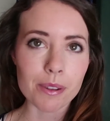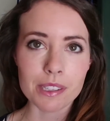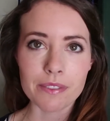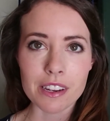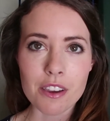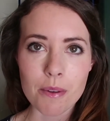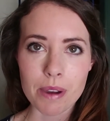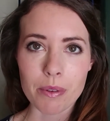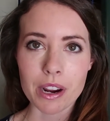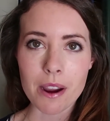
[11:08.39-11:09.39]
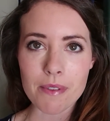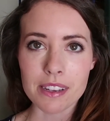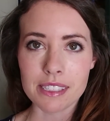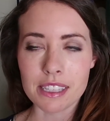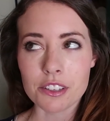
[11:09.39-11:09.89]
post a video about where I
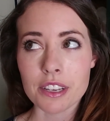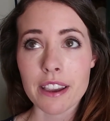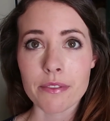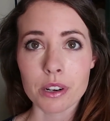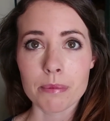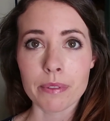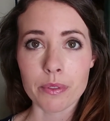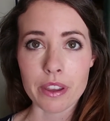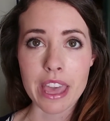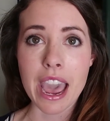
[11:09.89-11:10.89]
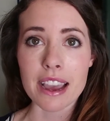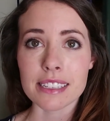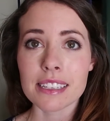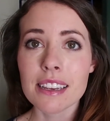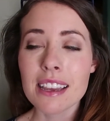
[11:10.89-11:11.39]
was the July 4th before
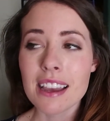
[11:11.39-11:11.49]
that,